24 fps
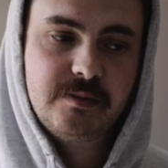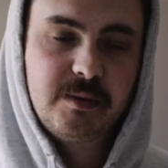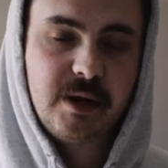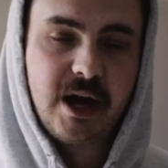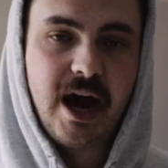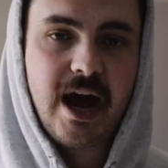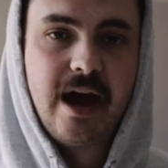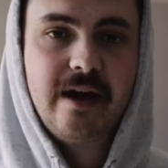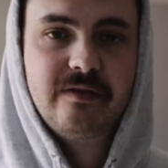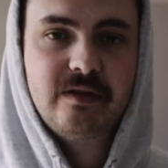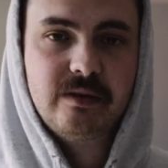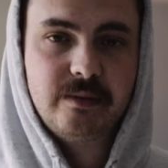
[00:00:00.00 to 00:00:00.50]
but
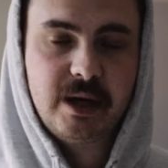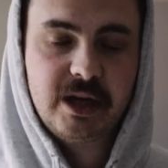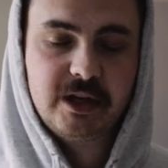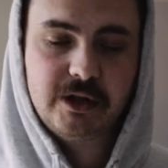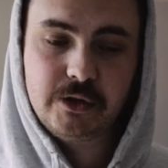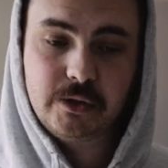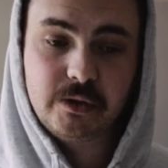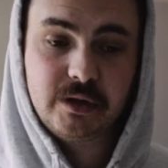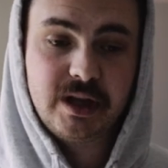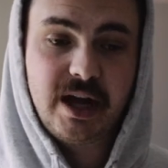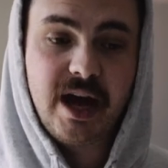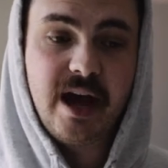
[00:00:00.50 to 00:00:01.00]
I have to make
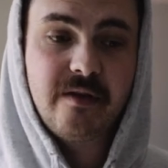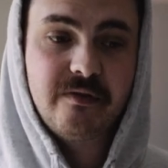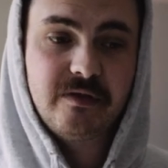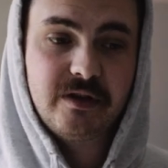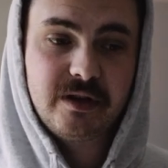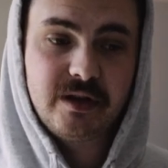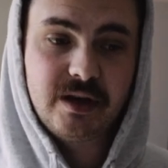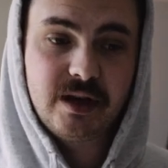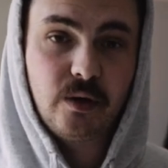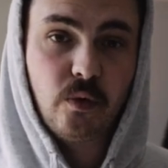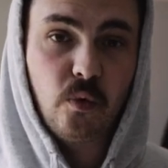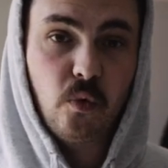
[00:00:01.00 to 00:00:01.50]
sure that
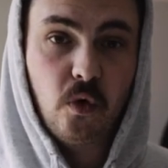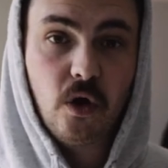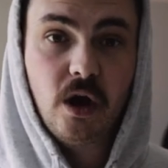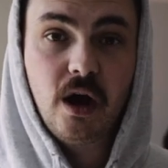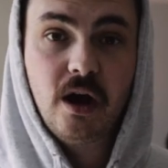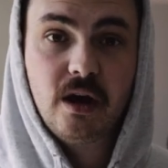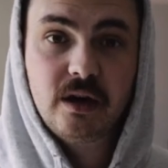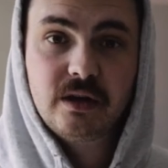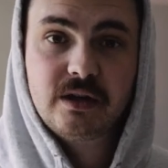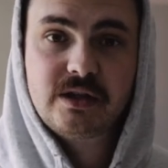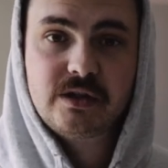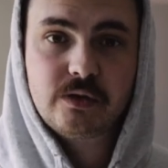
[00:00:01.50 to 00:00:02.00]
everything
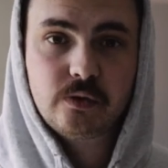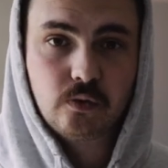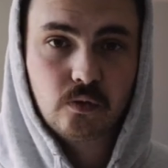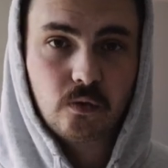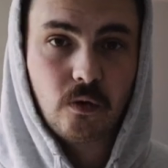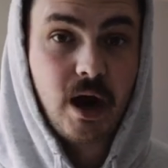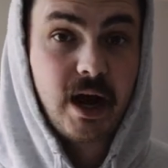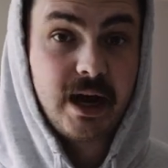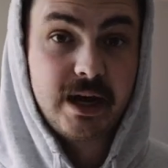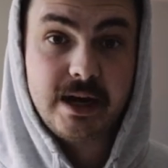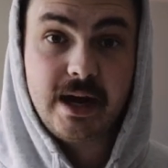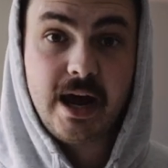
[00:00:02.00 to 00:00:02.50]
works
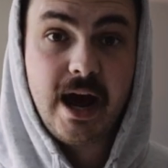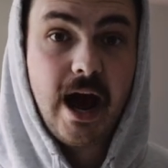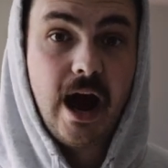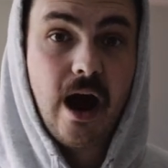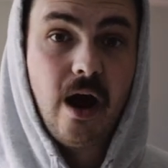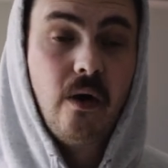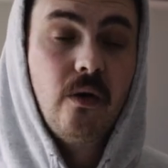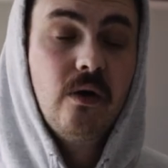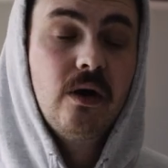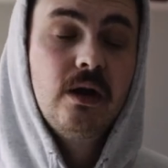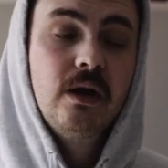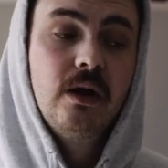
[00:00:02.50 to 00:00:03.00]
right
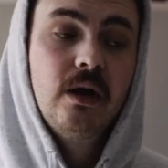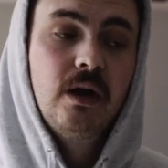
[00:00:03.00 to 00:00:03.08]
now